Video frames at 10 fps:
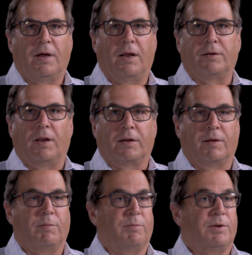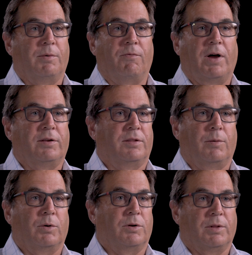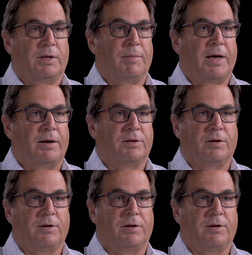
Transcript: I'll give them some advice, and they won't do anything about it.